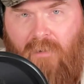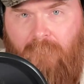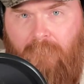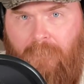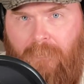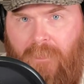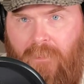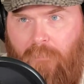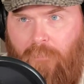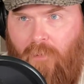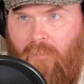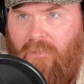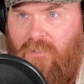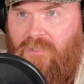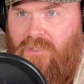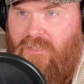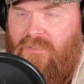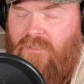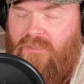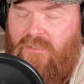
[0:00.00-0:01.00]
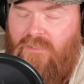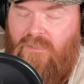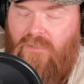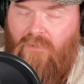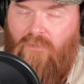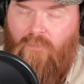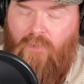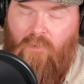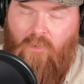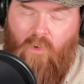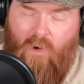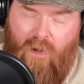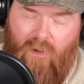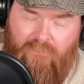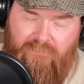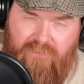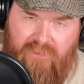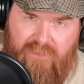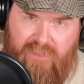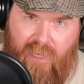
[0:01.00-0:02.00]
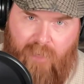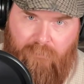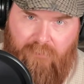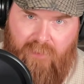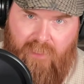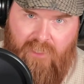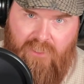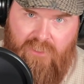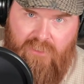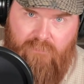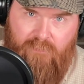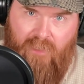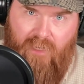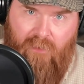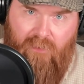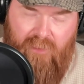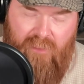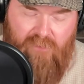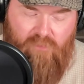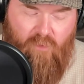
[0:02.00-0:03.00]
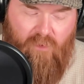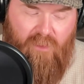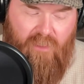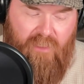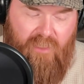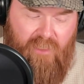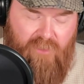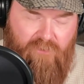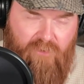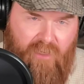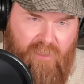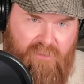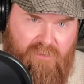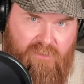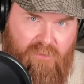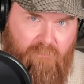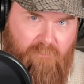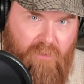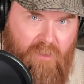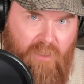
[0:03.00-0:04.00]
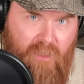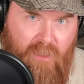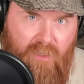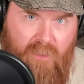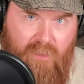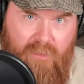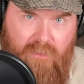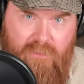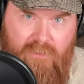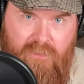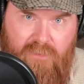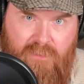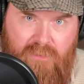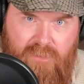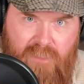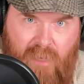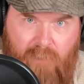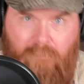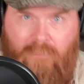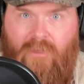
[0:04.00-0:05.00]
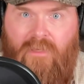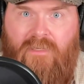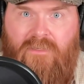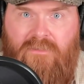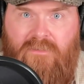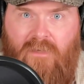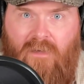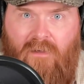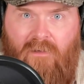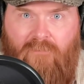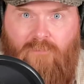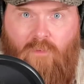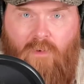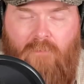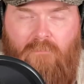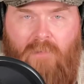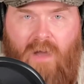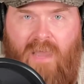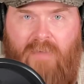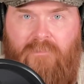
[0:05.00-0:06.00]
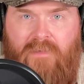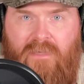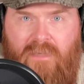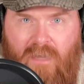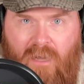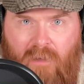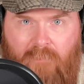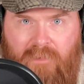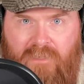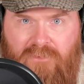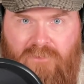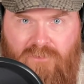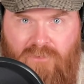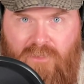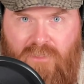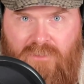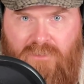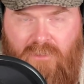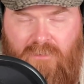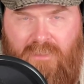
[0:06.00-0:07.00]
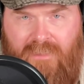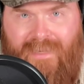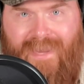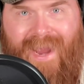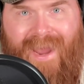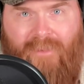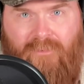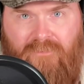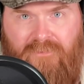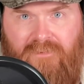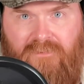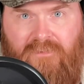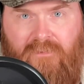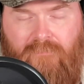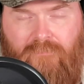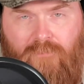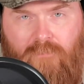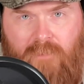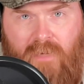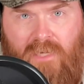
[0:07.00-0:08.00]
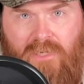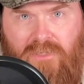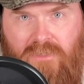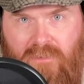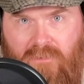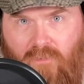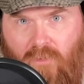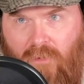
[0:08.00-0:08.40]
Department of Justice is going to require for these applications, but I at least wanted to get you guys some semblance of what might be coming so you can start to gather this information.